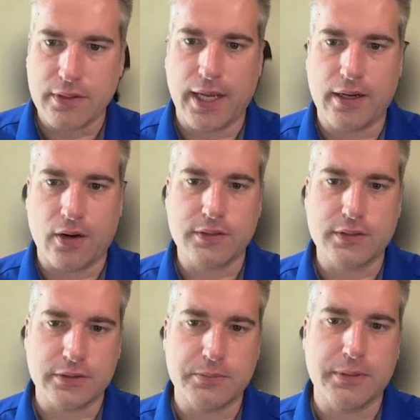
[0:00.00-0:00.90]
that
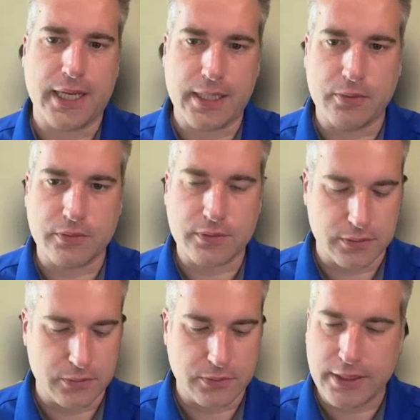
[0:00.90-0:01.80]
Arsenal's been able
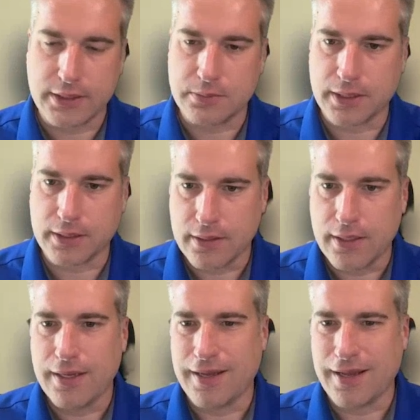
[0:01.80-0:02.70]
to teach me
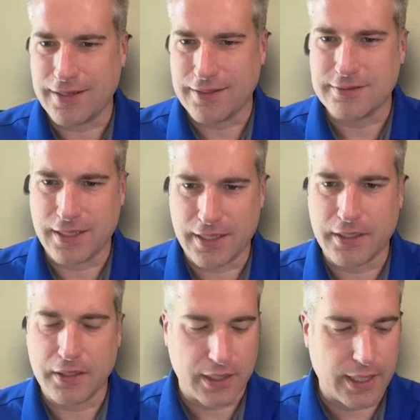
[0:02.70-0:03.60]
and
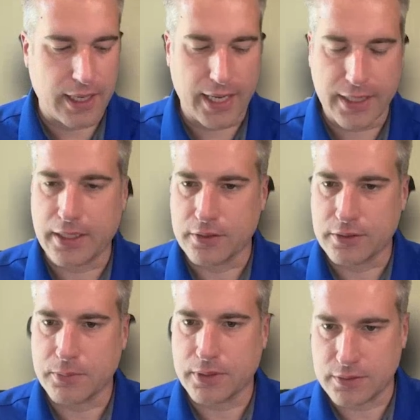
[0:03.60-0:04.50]
say, hey, here's
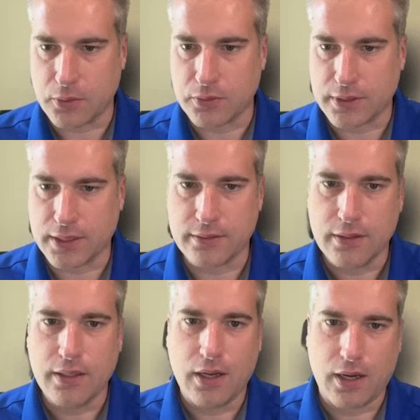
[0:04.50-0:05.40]
some consulting
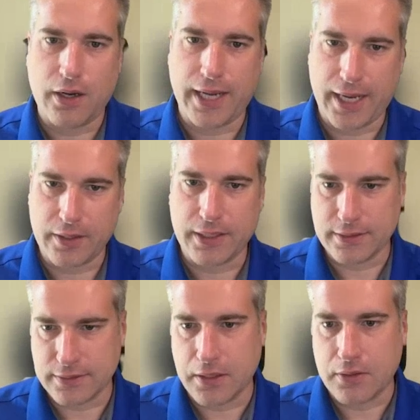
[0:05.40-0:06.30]
on how to
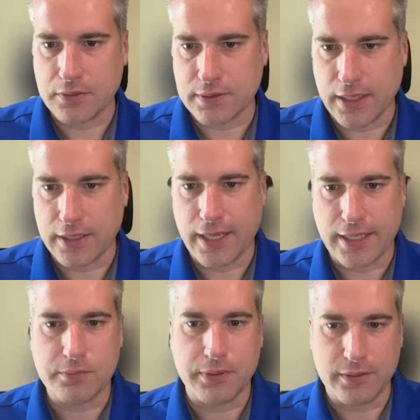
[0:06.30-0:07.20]
get sales. And
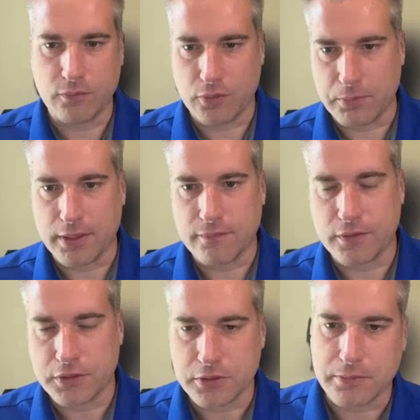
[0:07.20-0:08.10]
that's been really
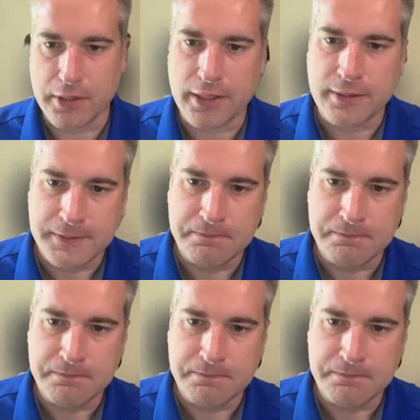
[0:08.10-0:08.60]
beneficial to me.